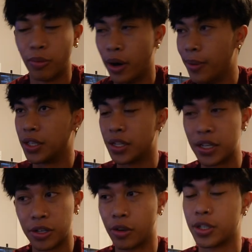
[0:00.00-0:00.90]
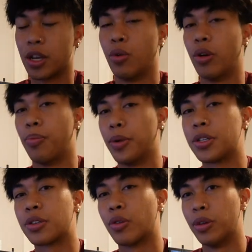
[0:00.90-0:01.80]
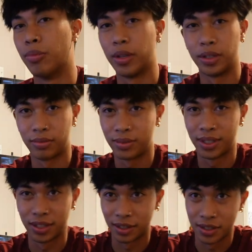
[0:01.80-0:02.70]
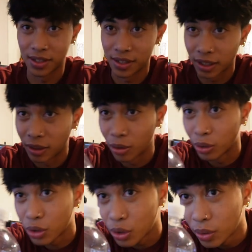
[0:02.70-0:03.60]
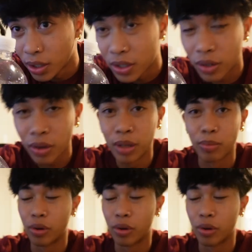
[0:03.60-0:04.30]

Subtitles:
right? It's easier to tell on a big screen, but this is like a little 2-inch screen,